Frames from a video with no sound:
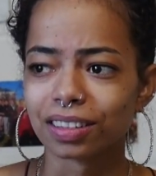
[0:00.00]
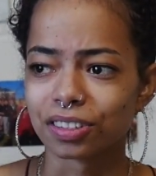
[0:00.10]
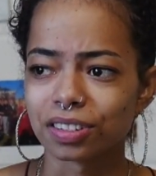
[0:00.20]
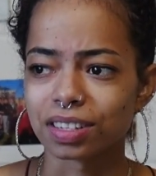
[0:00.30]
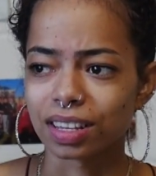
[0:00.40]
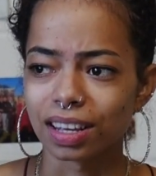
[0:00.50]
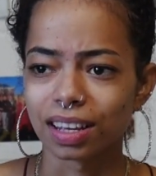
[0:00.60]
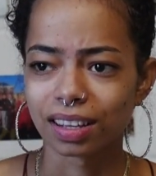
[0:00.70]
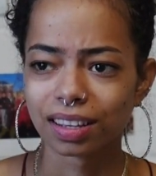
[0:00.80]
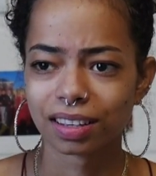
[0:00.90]
just
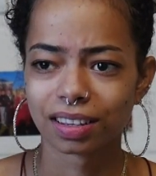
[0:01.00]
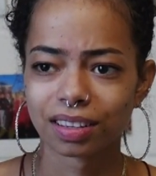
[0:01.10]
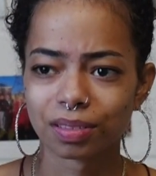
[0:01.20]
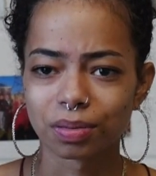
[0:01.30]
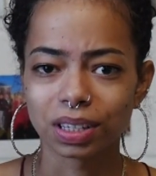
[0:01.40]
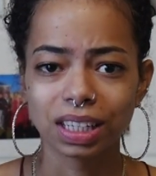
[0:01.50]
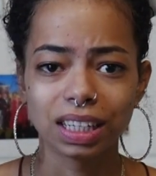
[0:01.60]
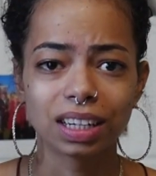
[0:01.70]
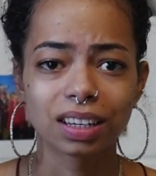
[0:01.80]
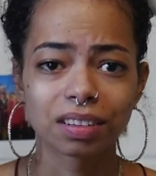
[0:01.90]
like really
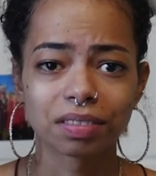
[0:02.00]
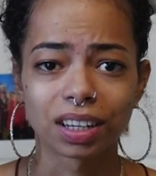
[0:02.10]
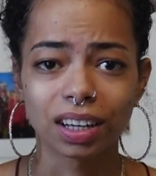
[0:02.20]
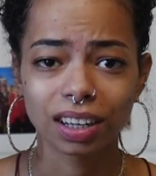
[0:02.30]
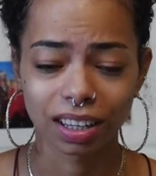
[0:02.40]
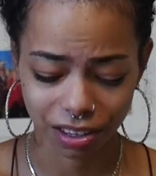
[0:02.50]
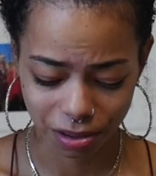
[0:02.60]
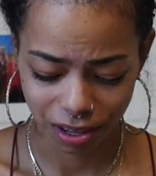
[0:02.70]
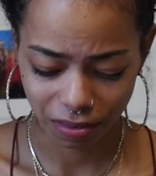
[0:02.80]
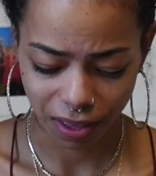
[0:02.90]
needing of a hug, and
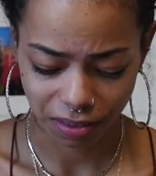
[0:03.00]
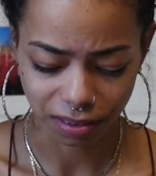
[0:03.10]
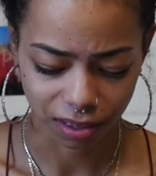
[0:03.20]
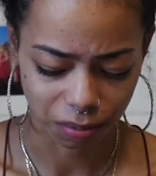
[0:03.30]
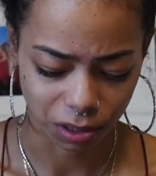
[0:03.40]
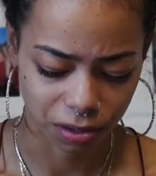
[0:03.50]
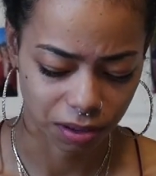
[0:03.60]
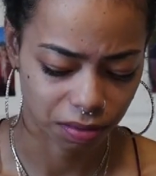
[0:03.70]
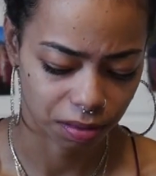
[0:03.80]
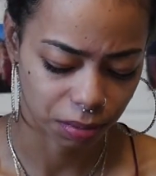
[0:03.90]
you give that to them and you
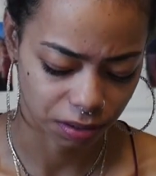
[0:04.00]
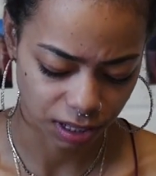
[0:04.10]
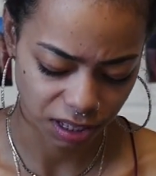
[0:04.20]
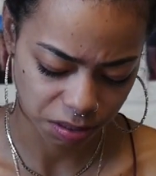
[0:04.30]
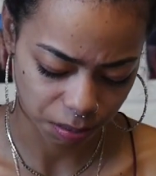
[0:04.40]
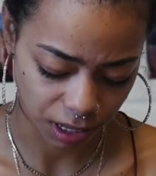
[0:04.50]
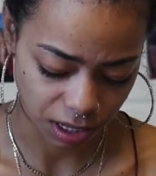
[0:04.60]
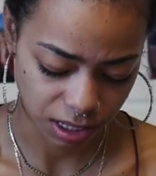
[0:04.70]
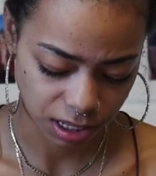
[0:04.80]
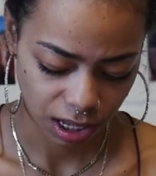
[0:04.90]
give them a safe
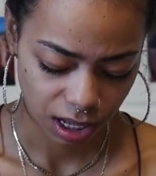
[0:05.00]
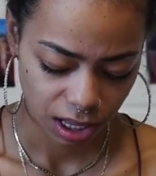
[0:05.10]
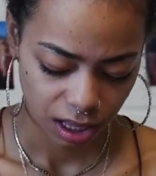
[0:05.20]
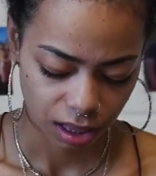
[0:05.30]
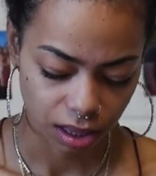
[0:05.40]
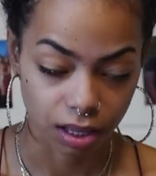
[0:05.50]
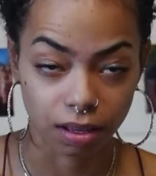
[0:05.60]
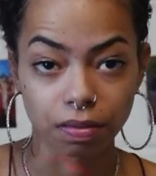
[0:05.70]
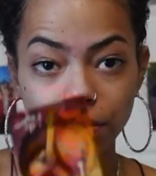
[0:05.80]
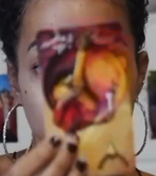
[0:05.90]
space.
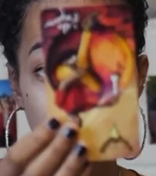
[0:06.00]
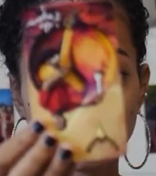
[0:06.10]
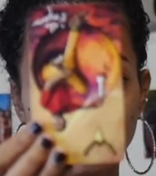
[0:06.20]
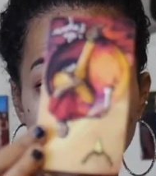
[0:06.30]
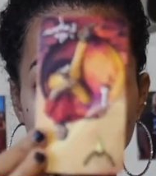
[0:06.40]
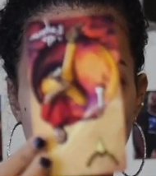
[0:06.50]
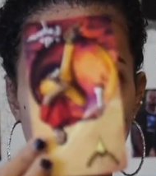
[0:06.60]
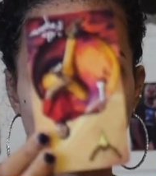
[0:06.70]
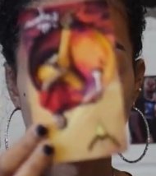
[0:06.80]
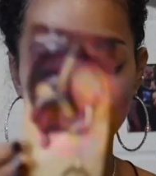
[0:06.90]
The
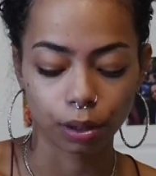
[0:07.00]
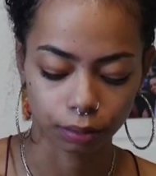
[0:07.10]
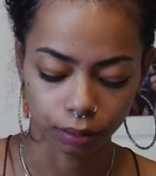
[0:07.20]
Emperor in